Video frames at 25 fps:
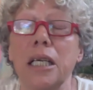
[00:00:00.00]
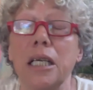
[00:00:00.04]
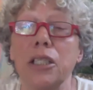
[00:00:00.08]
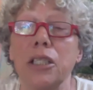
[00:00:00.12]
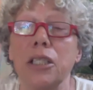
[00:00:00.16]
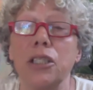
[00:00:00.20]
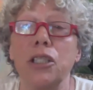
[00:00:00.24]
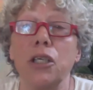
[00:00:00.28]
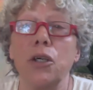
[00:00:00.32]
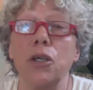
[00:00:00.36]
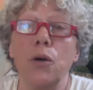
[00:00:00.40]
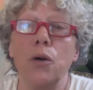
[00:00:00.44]

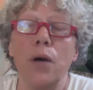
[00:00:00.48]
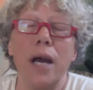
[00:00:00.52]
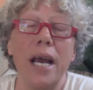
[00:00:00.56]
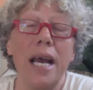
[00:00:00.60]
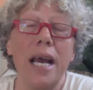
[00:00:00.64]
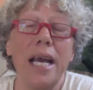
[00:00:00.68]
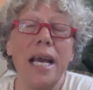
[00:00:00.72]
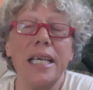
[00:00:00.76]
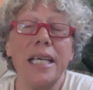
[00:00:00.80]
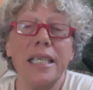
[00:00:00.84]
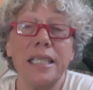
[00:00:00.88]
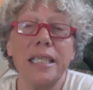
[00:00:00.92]
So
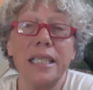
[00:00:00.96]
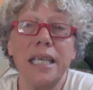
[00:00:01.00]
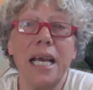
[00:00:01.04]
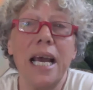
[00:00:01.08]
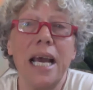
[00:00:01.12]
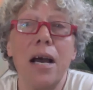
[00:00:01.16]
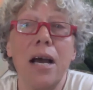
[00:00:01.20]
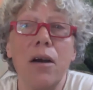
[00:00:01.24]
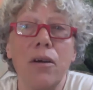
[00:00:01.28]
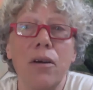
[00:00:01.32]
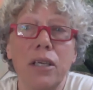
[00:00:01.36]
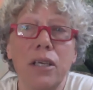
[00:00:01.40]
as
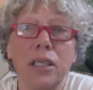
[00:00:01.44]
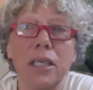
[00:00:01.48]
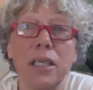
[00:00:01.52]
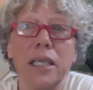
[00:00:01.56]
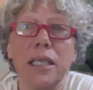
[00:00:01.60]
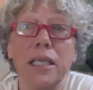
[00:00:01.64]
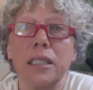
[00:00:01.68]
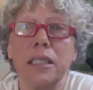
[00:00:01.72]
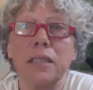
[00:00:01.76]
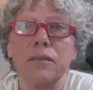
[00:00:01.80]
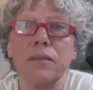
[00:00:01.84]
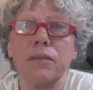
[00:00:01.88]
our
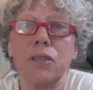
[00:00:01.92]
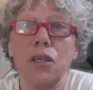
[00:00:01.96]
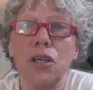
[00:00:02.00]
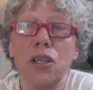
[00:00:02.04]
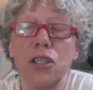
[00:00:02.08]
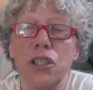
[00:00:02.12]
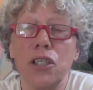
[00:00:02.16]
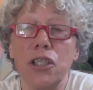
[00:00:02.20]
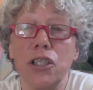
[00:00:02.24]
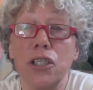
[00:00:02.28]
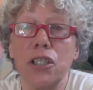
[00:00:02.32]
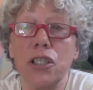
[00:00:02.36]
collective
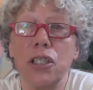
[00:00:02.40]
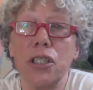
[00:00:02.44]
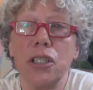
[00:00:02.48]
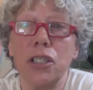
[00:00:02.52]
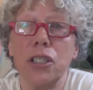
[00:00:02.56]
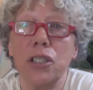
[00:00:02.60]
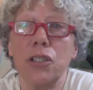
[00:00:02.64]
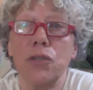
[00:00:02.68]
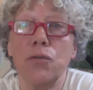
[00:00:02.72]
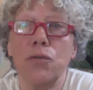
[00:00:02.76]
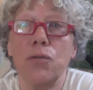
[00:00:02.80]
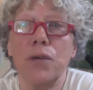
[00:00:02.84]

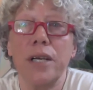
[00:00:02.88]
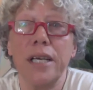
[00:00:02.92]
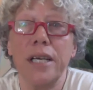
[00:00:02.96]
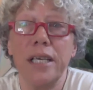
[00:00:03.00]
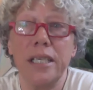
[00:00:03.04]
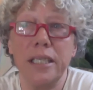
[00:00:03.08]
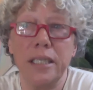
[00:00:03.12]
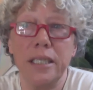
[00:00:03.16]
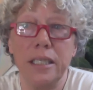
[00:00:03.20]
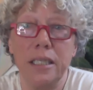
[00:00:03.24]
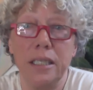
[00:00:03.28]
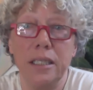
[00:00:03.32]
consciousness
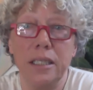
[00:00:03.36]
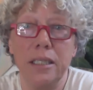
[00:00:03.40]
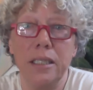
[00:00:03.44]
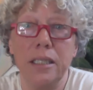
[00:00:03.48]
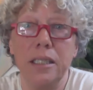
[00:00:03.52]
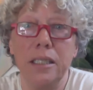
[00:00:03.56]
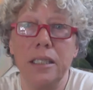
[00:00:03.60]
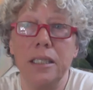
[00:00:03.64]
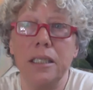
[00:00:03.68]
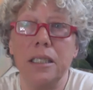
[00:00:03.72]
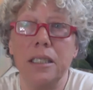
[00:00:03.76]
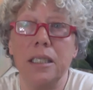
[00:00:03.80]

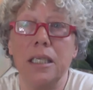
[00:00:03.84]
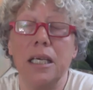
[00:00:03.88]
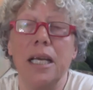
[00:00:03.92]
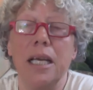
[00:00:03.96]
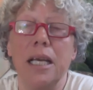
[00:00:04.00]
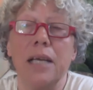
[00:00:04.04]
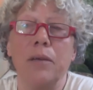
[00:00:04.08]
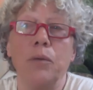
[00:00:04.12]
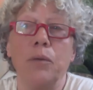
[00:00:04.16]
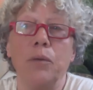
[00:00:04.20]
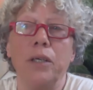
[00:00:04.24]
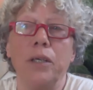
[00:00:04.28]
raises
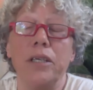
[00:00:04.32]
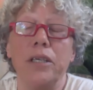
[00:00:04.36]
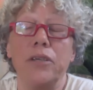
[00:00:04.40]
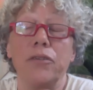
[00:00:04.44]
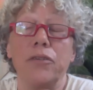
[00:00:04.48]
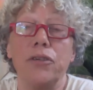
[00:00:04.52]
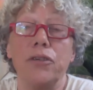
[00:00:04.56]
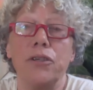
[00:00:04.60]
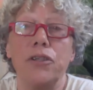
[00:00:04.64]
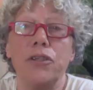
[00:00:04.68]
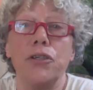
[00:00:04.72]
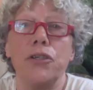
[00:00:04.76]
and we
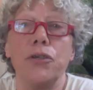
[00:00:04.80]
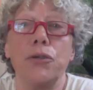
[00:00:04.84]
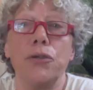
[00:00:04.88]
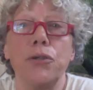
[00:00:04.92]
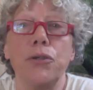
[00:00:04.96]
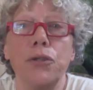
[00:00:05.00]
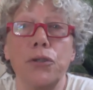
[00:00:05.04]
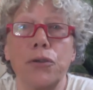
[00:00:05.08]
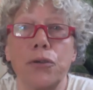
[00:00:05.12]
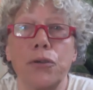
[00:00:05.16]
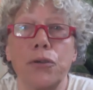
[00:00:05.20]
introduce